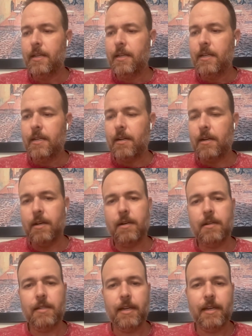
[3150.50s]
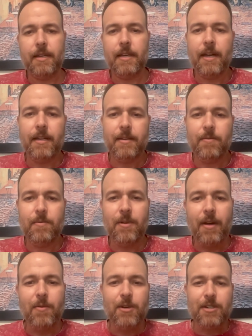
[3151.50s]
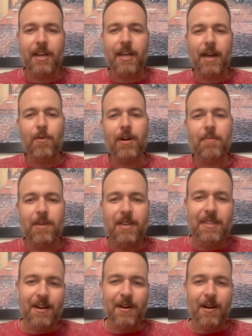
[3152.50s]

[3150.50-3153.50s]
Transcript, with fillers: oh, like I, I wish I, I want to be there.